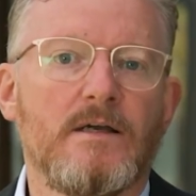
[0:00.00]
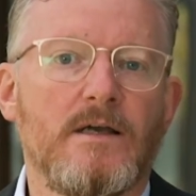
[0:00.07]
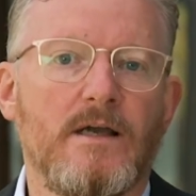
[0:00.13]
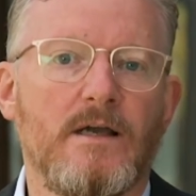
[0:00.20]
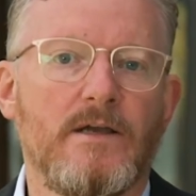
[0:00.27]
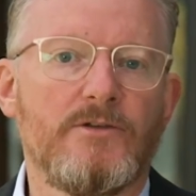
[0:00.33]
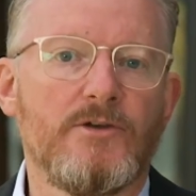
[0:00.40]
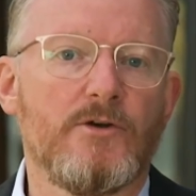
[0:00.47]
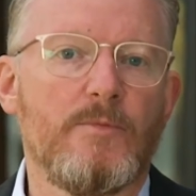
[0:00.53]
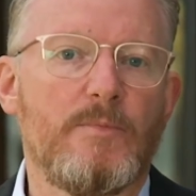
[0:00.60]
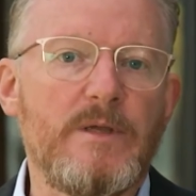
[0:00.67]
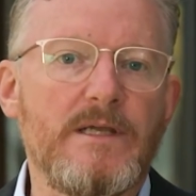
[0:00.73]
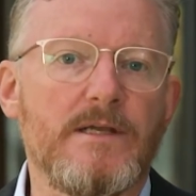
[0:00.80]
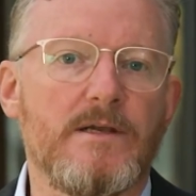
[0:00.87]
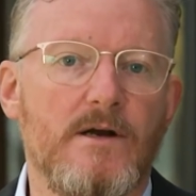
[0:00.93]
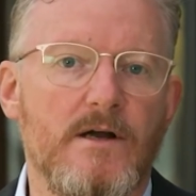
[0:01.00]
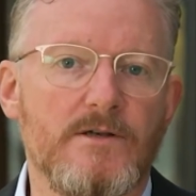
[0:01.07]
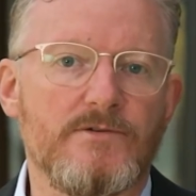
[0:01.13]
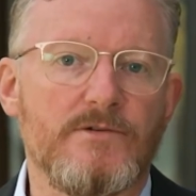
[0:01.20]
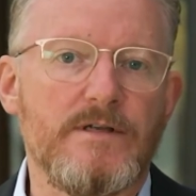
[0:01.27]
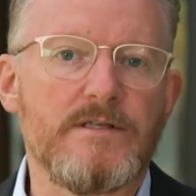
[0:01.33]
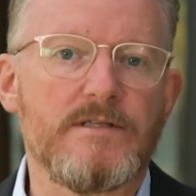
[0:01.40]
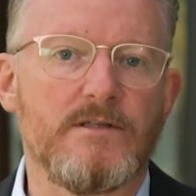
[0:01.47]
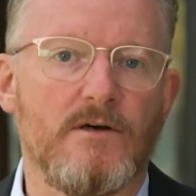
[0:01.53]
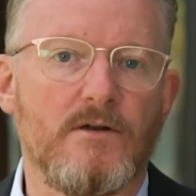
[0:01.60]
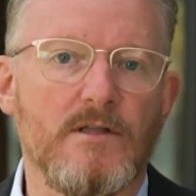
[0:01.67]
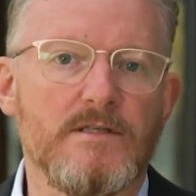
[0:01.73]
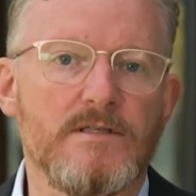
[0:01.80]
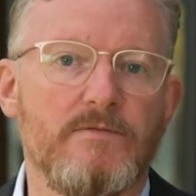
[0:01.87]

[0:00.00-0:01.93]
European country, installers'